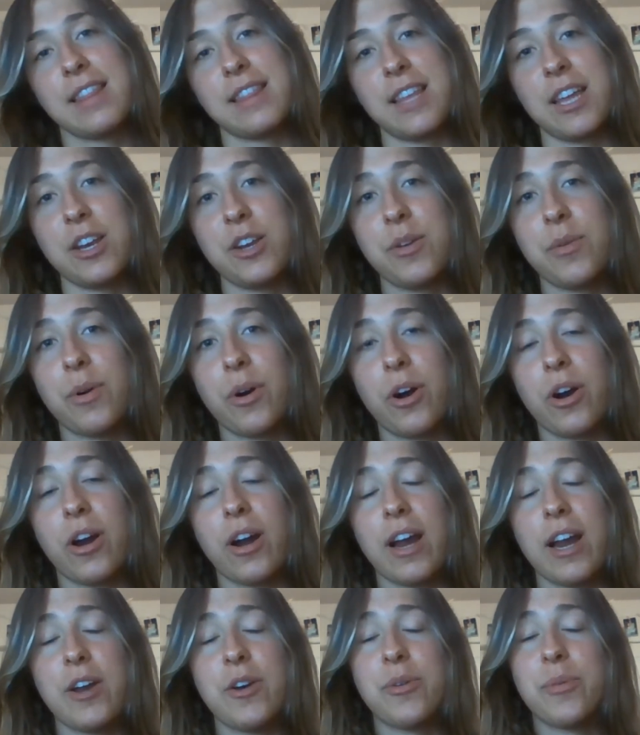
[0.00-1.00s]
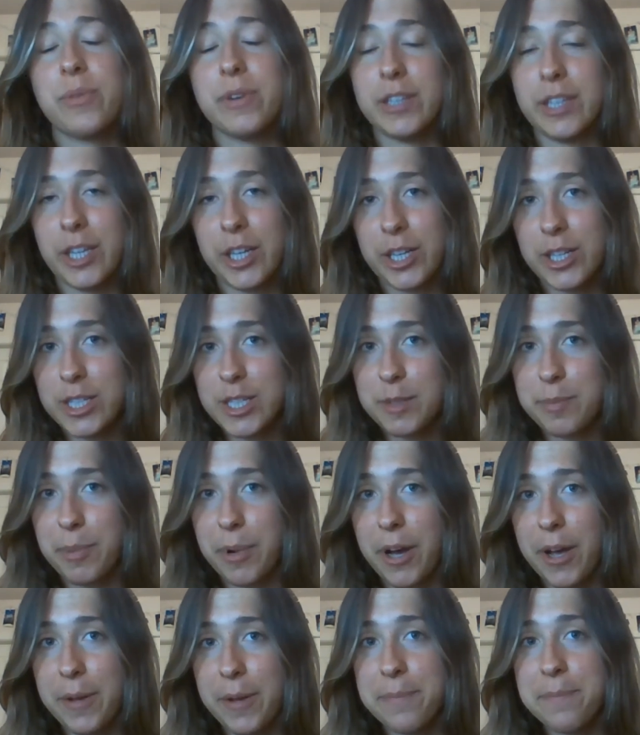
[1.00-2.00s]
then you are in a really good
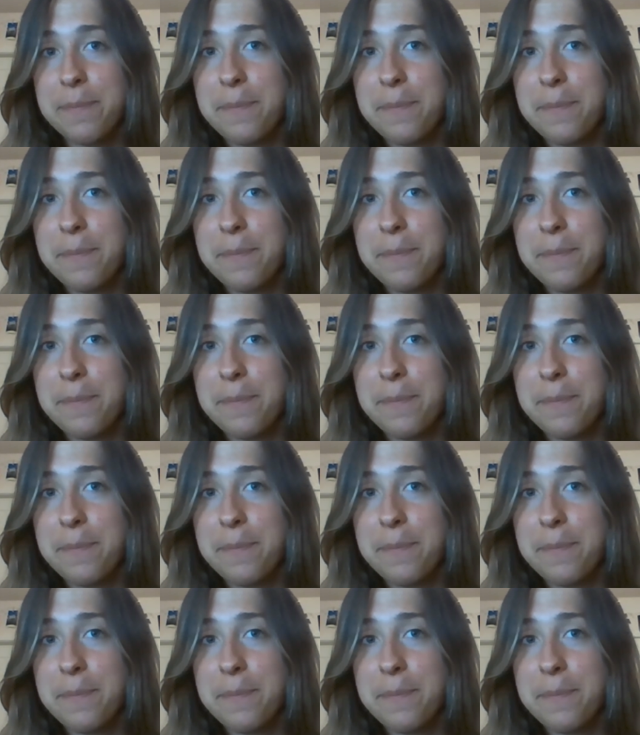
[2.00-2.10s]
spot.